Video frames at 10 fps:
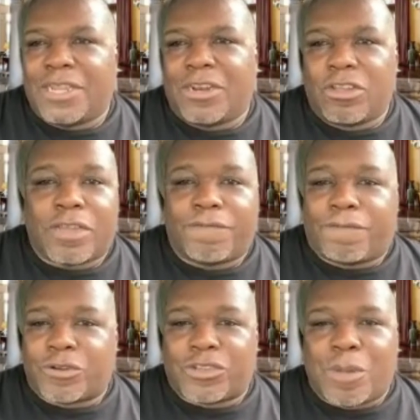be looking
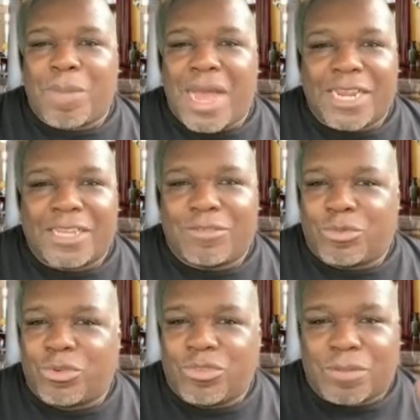for somebody
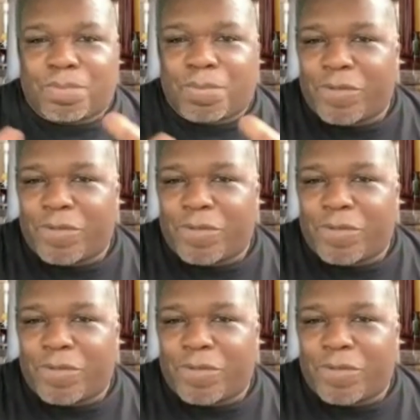who's a